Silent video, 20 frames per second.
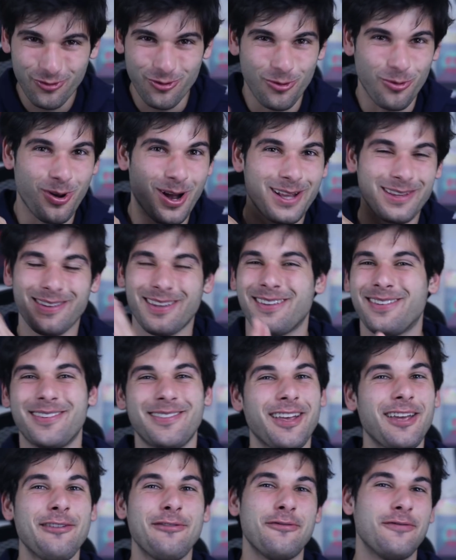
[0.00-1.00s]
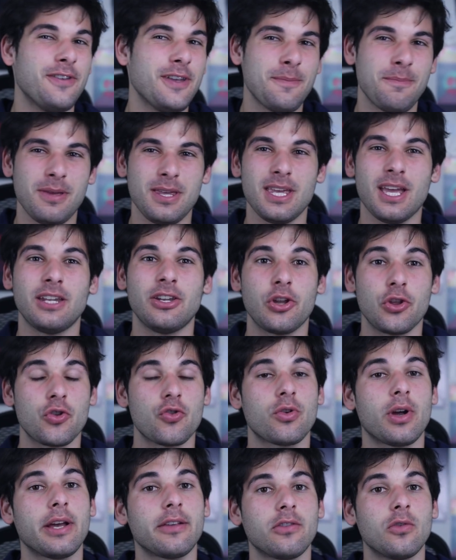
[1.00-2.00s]
want a safe VPN to
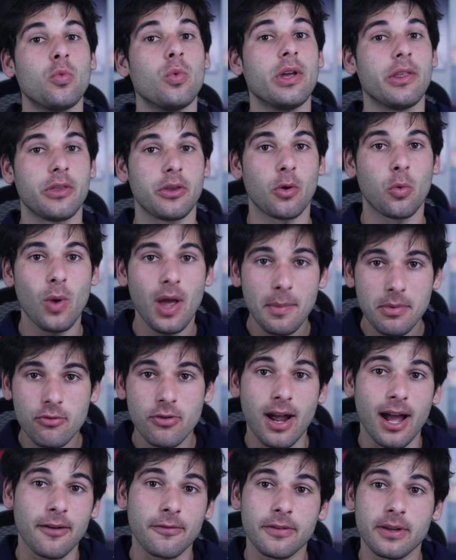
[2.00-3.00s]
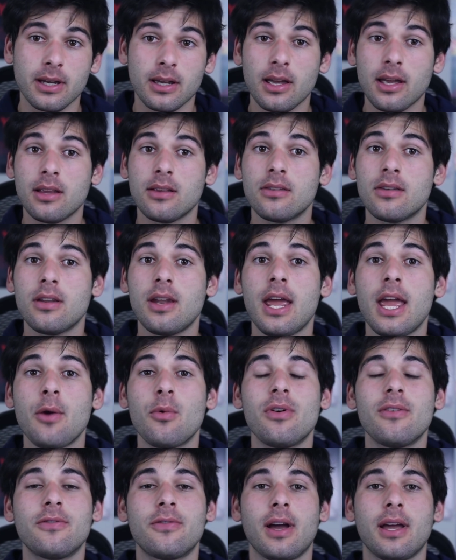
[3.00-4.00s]
trust with your web traffic, and today
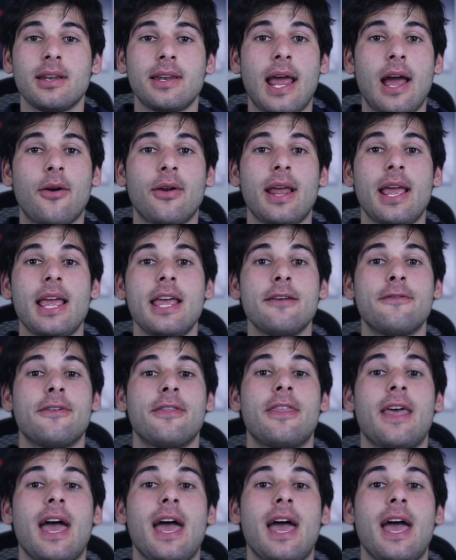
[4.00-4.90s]
we'll find out if